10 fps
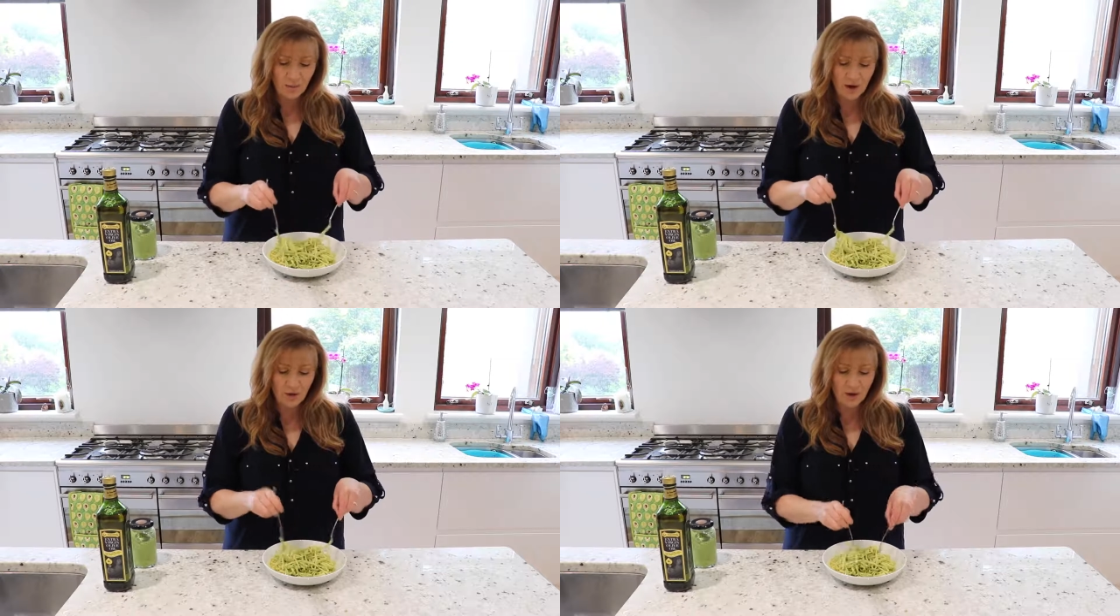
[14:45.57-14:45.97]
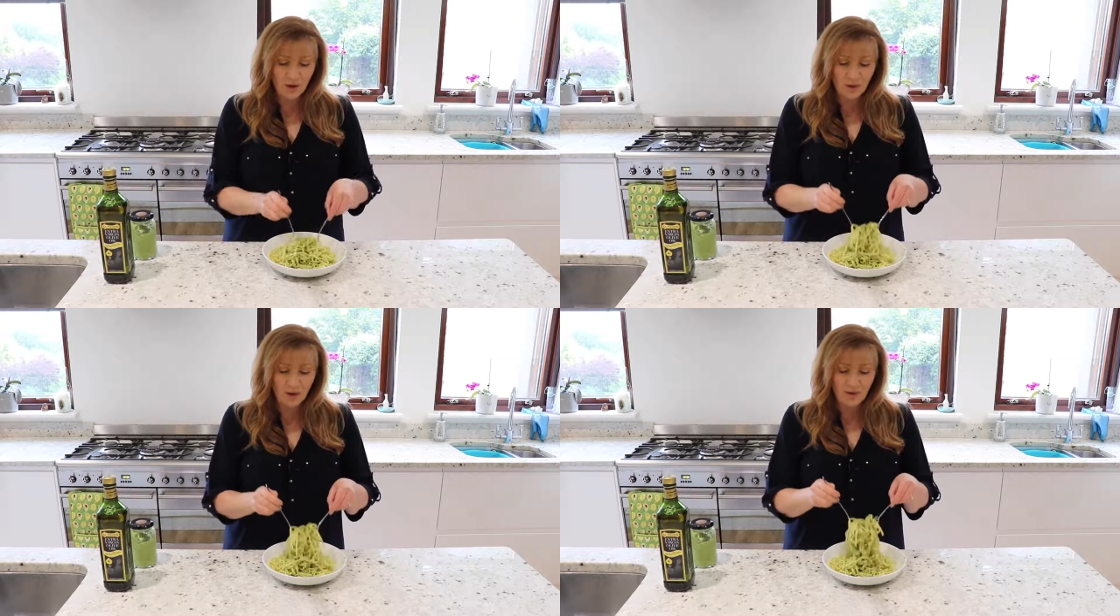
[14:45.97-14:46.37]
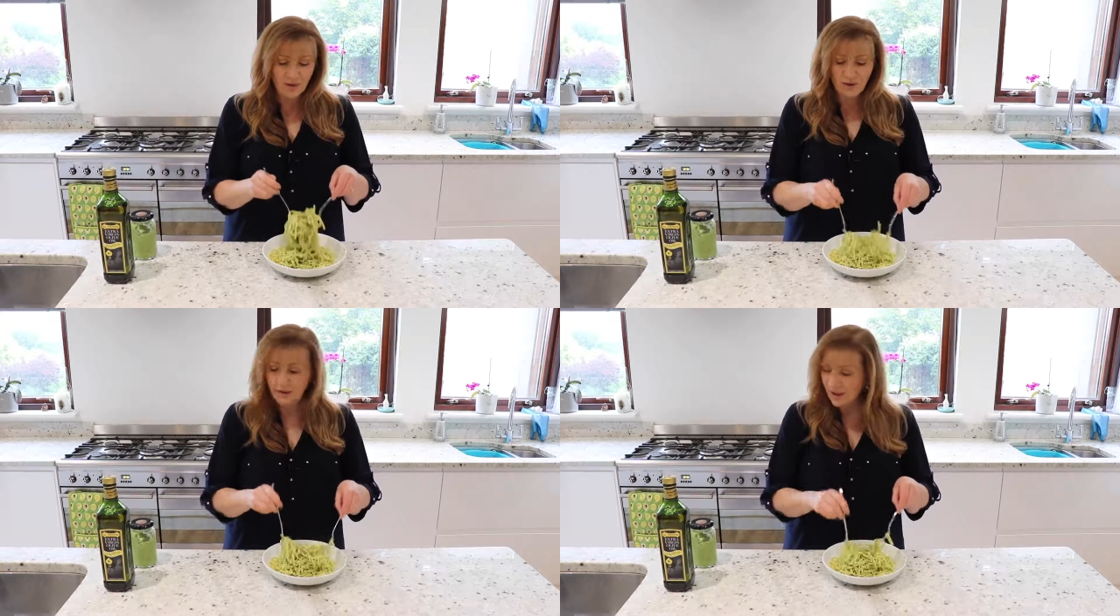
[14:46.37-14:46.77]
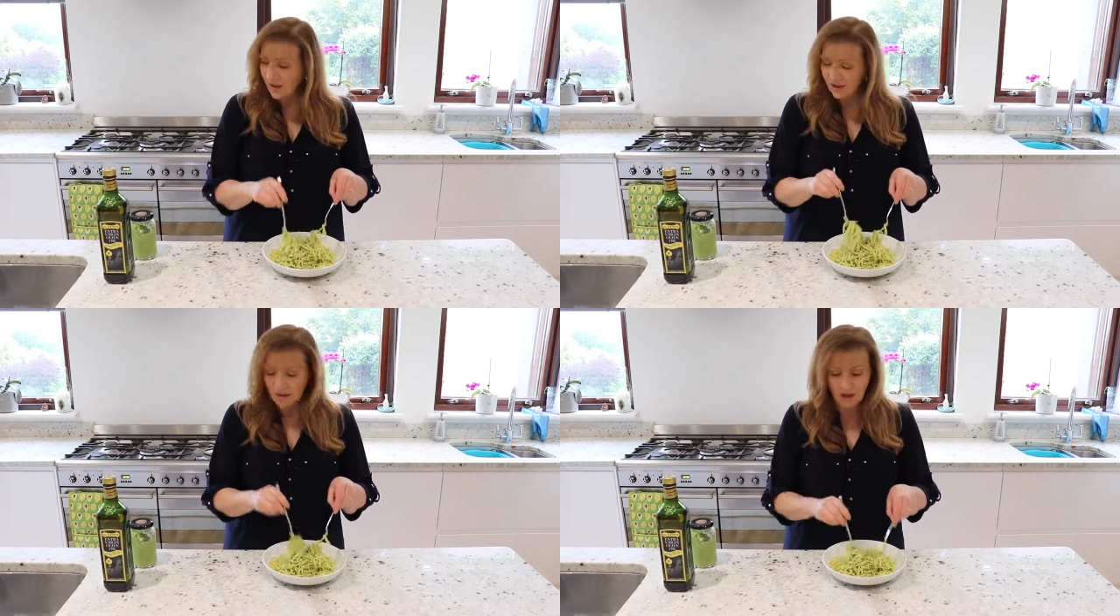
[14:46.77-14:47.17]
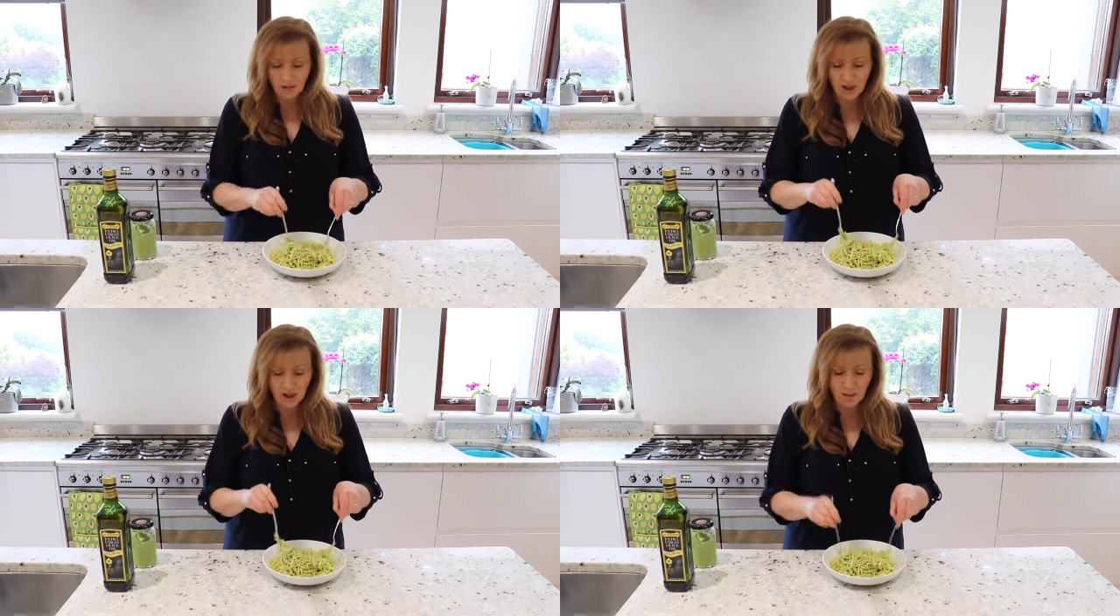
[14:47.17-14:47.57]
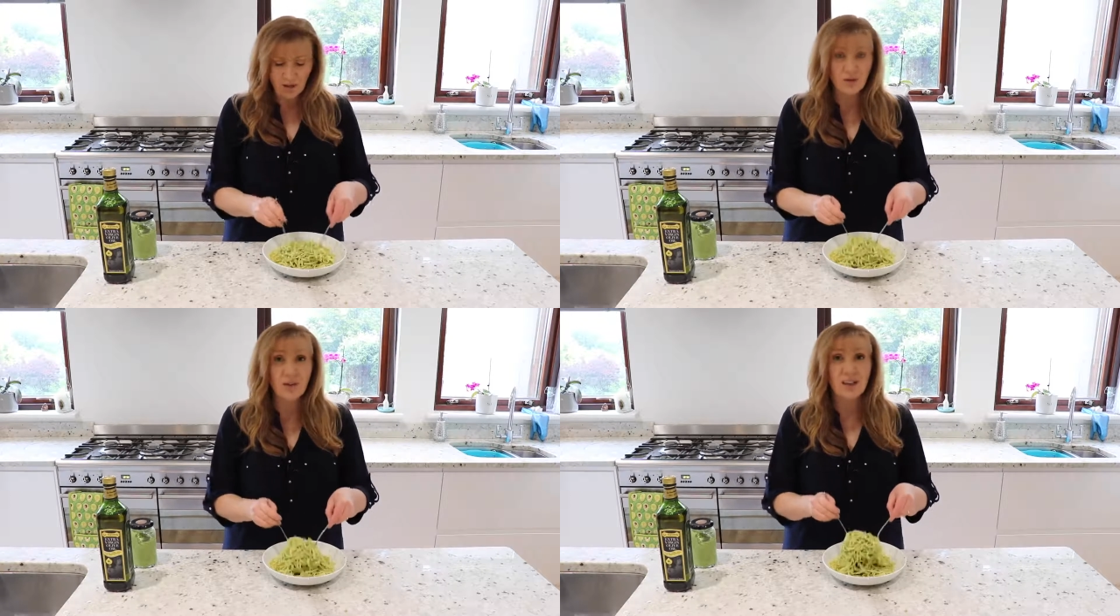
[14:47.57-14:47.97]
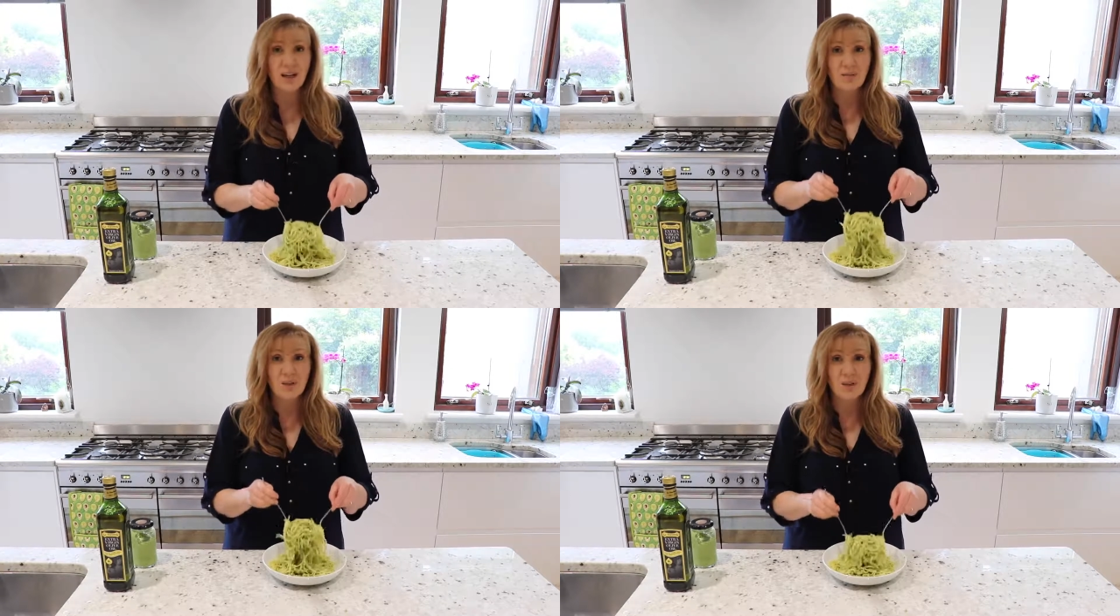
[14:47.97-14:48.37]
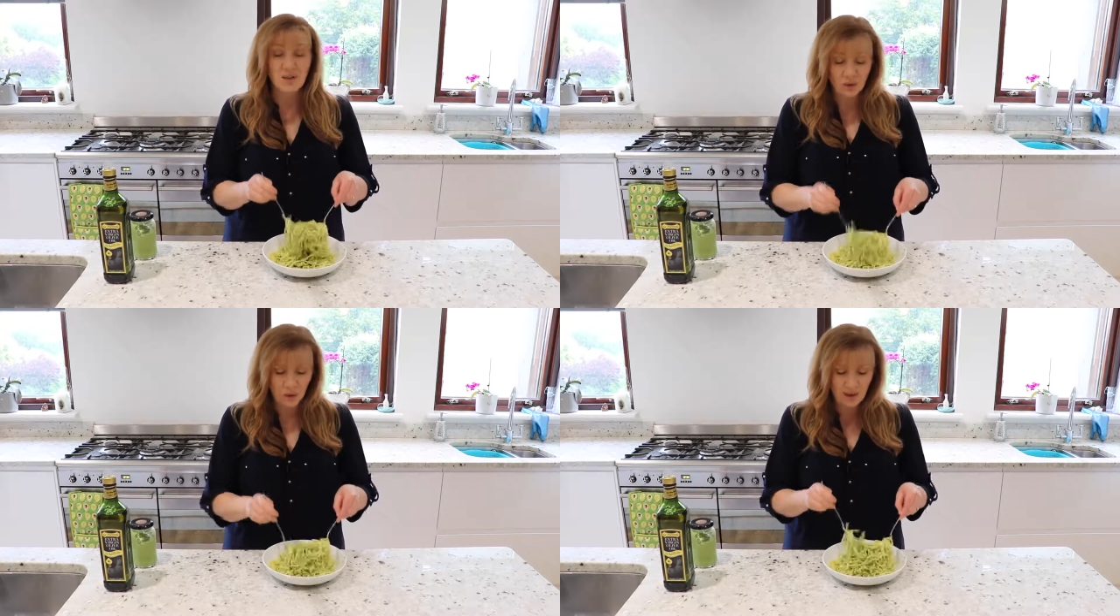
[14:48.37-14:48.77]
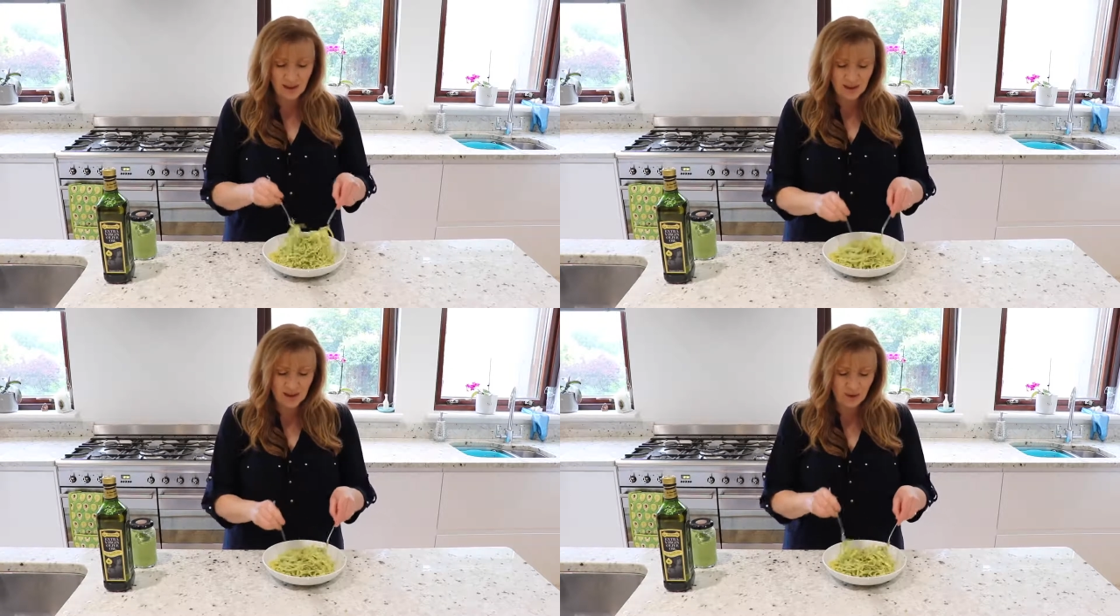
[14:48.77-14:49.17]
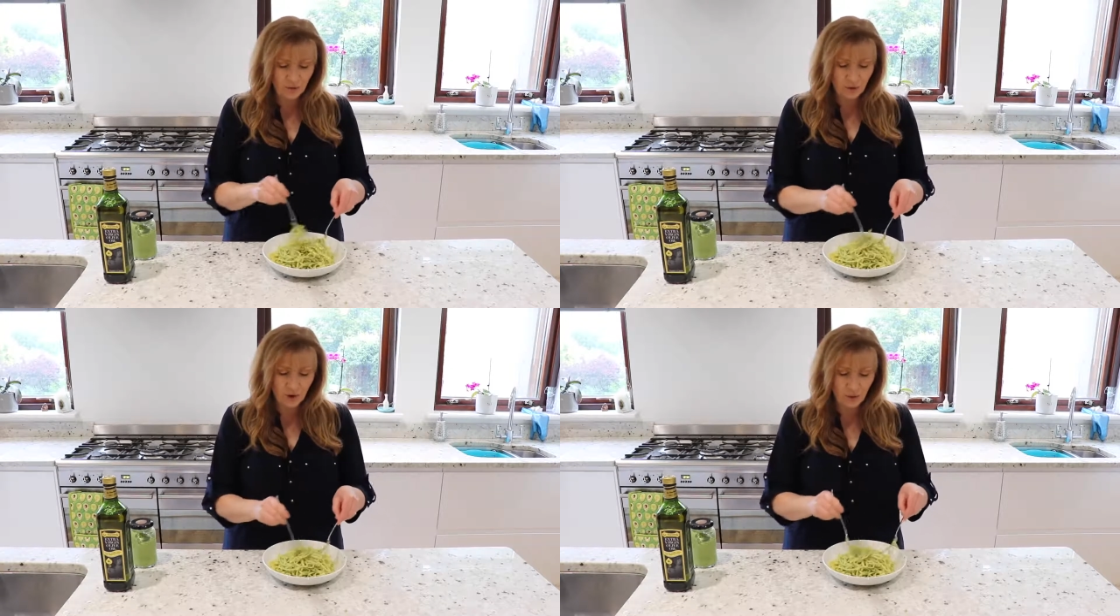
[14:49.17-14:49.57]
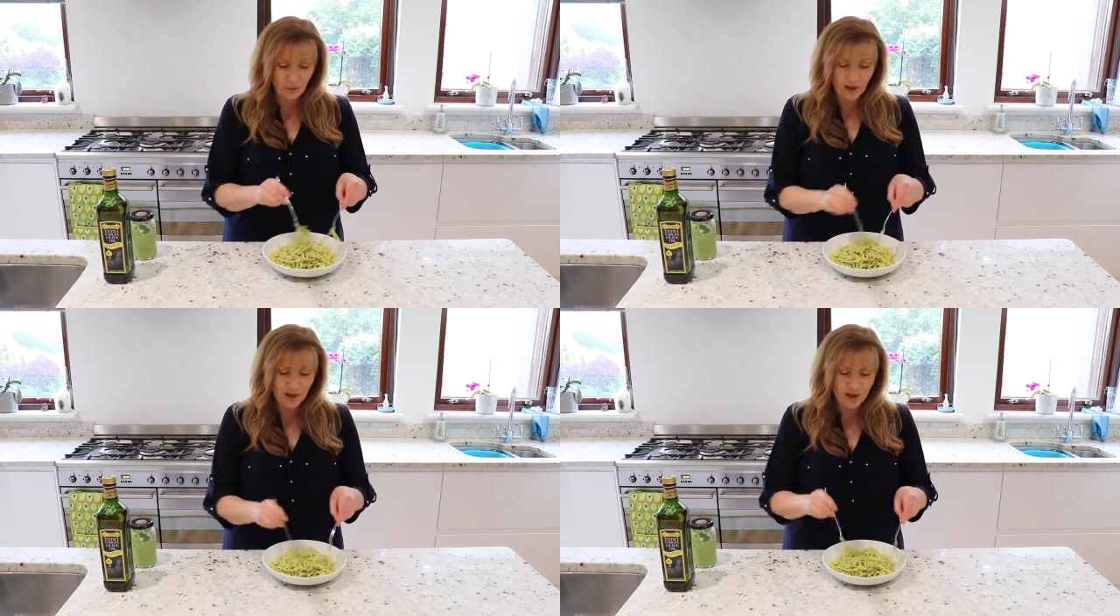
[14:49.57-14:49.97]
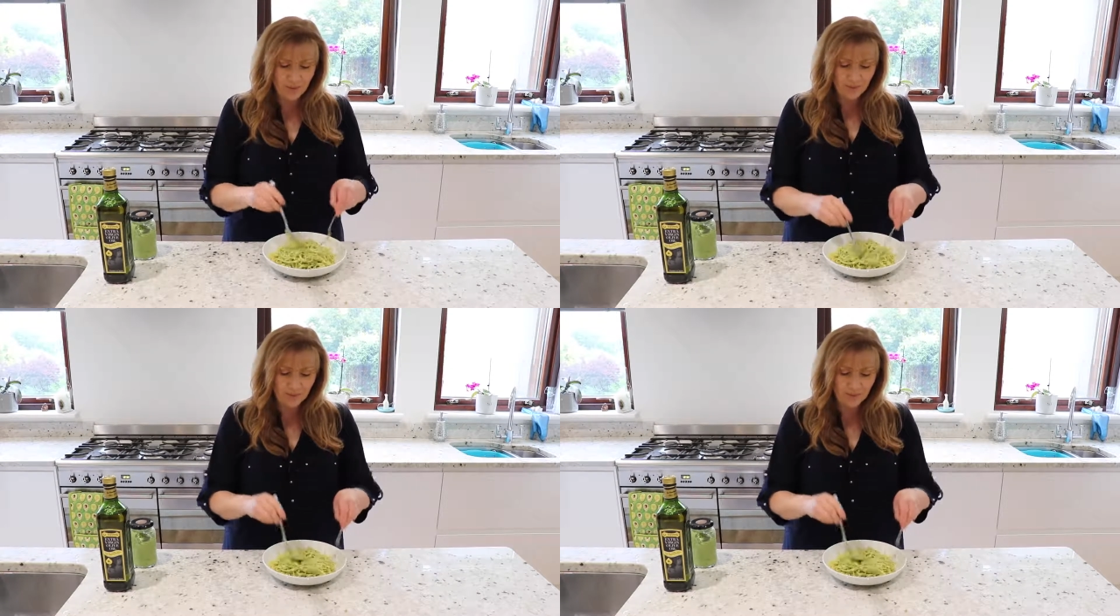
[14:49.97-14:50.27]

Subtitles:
about £2.50 you can make about 3 times the quantity of what you would buy.